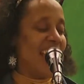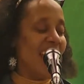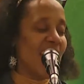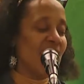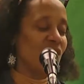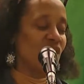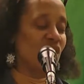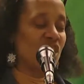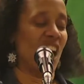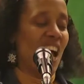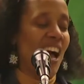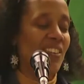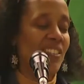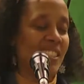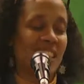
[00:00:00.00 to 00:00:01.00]
Each
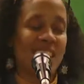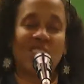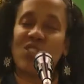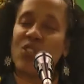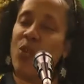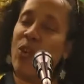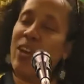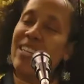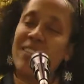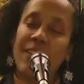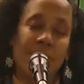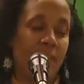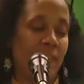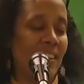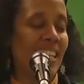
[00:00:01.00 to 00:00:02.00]
child she saw in
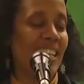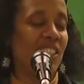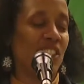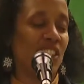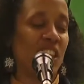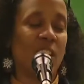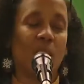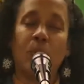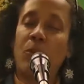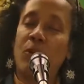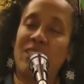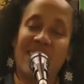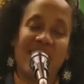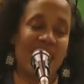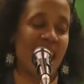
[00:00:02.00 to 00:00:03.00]
the village she could
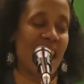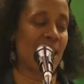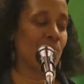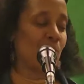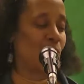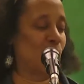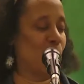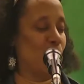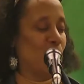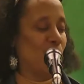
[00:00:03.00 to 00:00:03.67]
put a name to.